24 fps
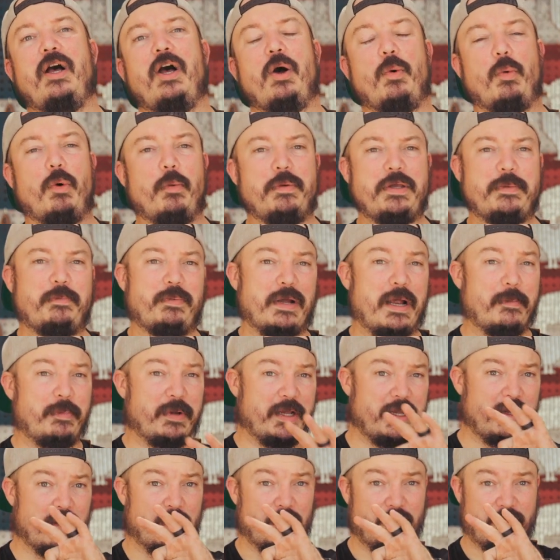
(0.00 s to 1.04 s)
We'll be
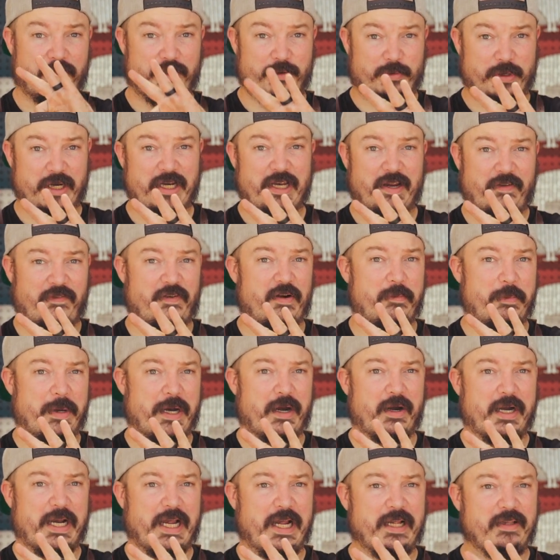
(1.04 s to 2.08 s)
prepping 3 different
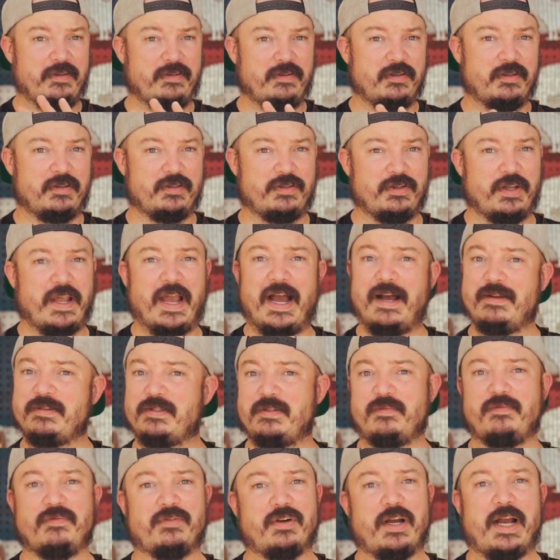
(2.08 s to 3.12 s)
marinades, so you have
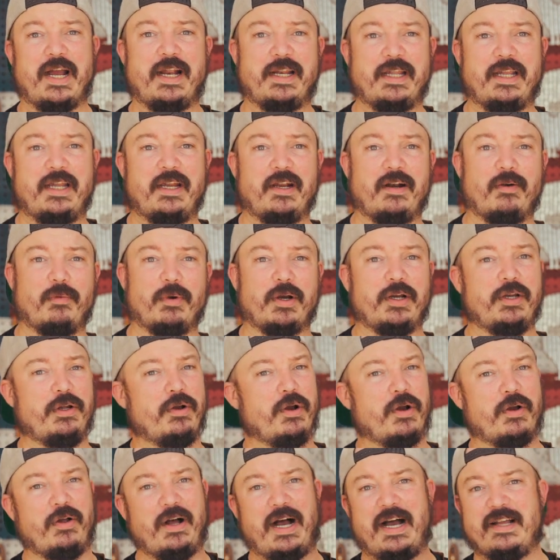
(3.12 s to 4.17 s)
some variety here. We're gonna
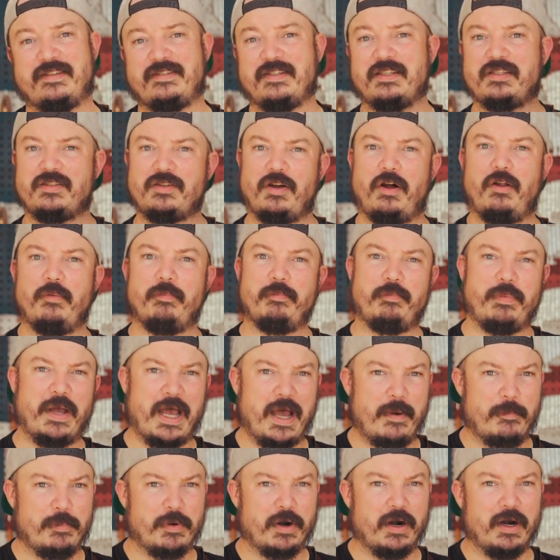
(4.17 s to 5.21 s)
do a classic salt and
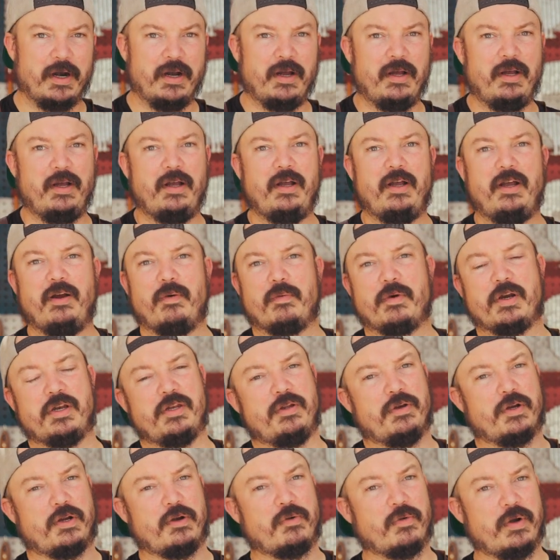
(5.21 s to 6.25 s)
pepper, we're gonna
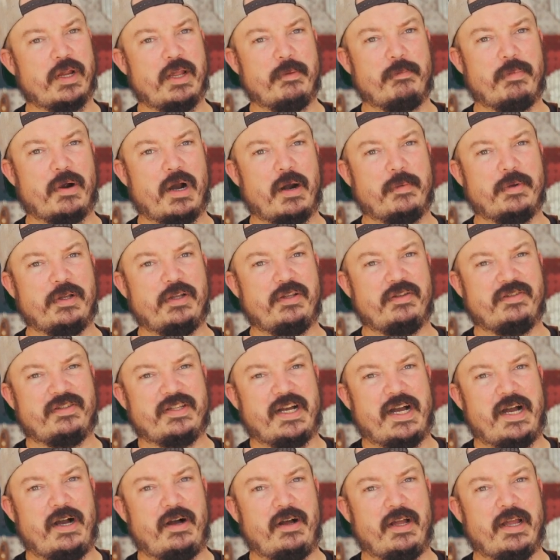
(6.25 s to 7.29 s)
do a Korean barbecue
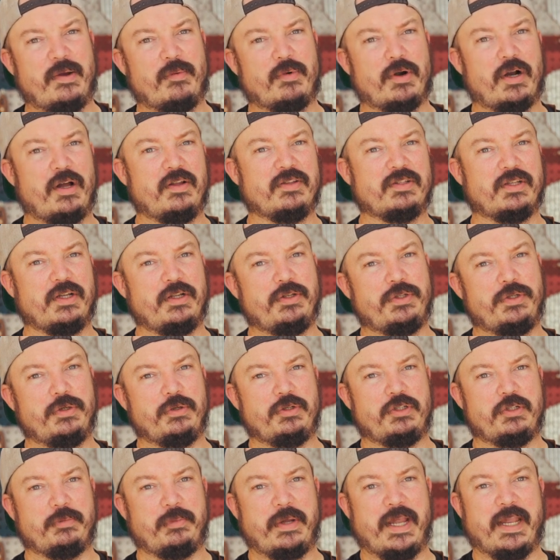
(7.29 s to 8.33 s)
style, and we're also gonna
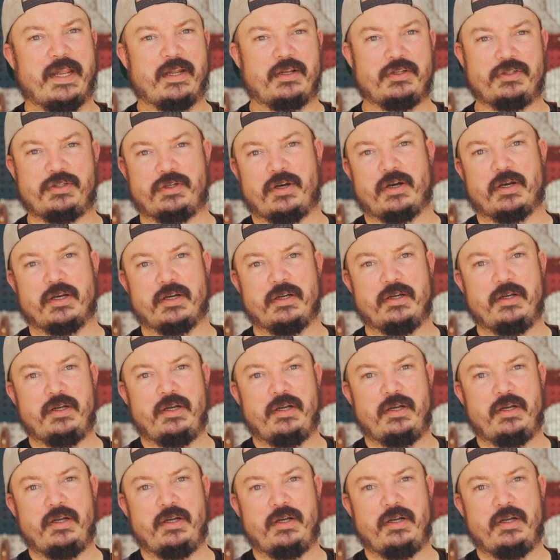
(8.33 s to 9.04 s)
do a Jamaican jerk.